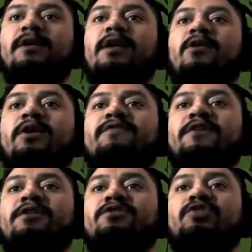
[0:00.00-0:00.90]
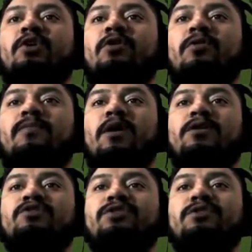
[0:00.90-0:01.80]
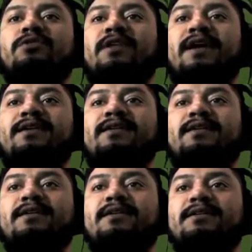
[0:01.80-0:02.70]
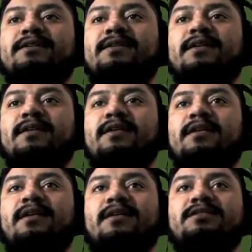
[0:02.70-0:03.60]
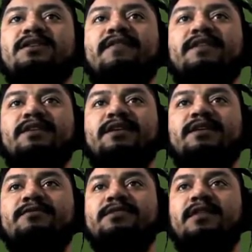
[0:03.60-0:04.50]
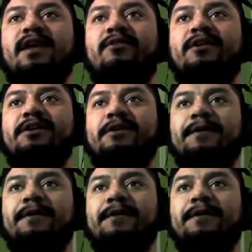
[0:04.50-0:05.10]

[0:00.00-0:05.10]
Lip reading: I'll give the control, ball control, like a 70. He wasn't that great.